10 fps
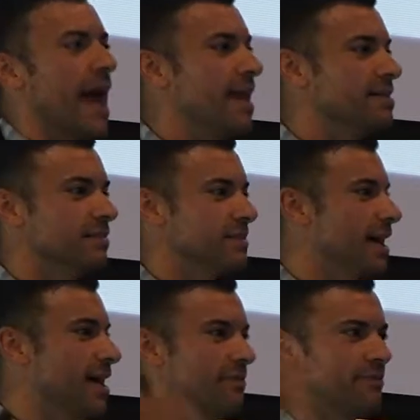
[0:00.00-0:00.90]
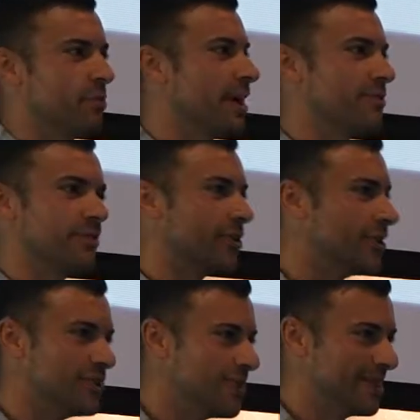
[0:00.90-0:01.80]
end of life, whatever they're
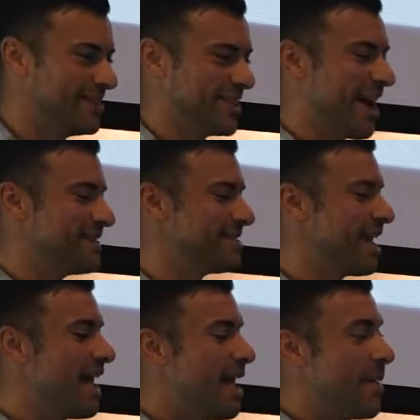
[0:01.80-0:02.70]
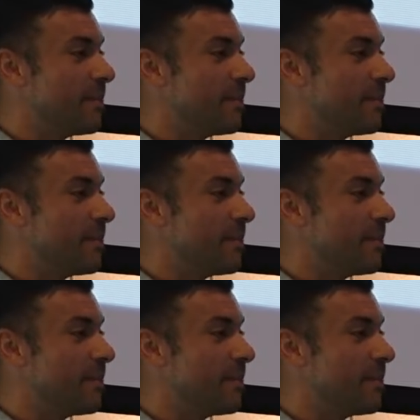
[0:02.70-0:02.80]
going to do with the jets.